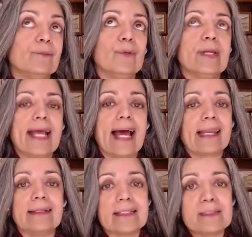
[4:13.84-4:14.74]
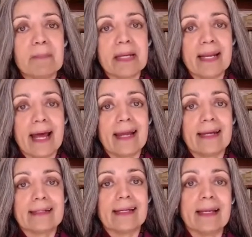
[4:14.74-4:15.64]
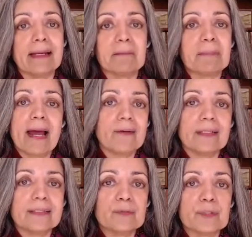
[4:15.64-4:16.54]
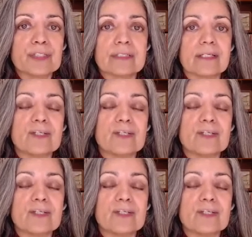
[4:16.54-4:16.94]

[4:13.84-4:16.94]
Woody Allen's Midnight in Paris, which is a